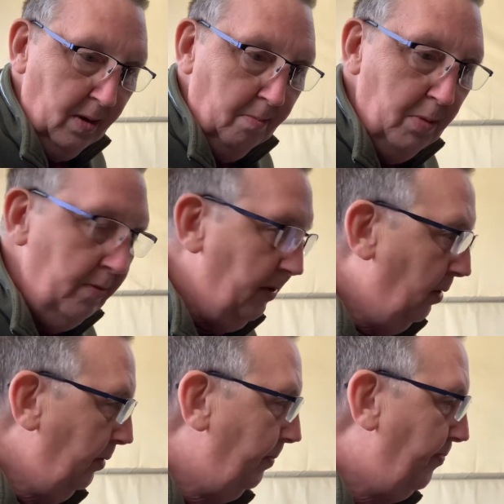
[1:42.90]
moving
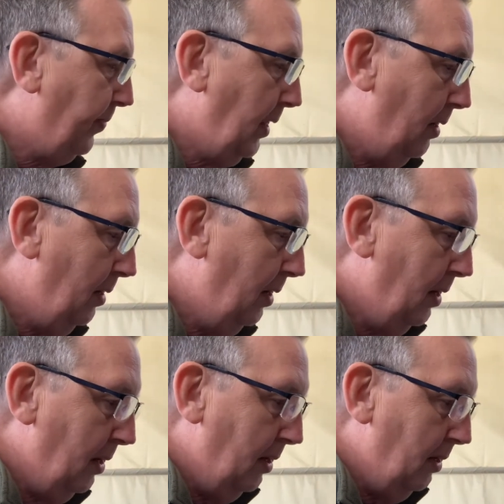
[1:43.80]
on,
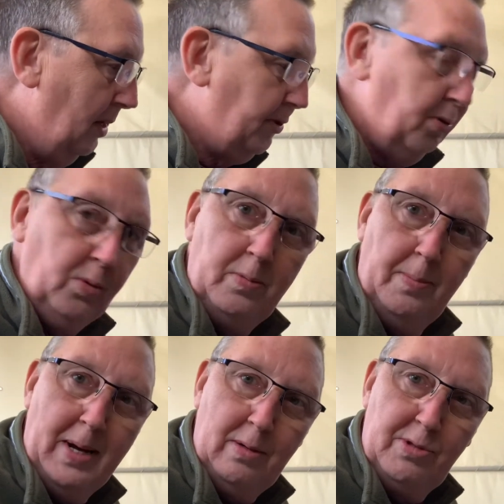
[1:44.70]
let's talk
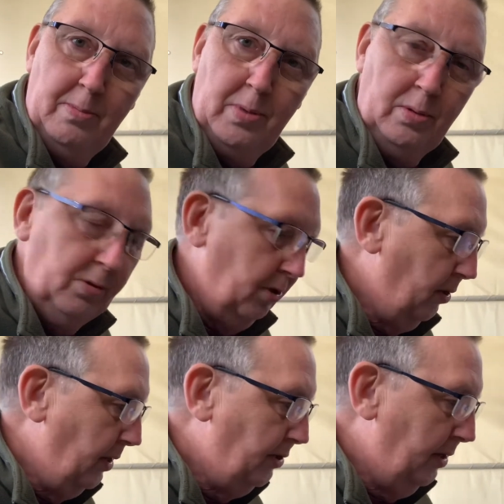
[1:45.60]
about some
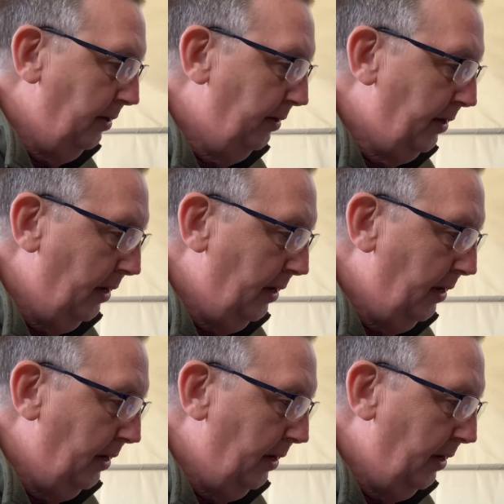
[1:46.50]
bonsais. And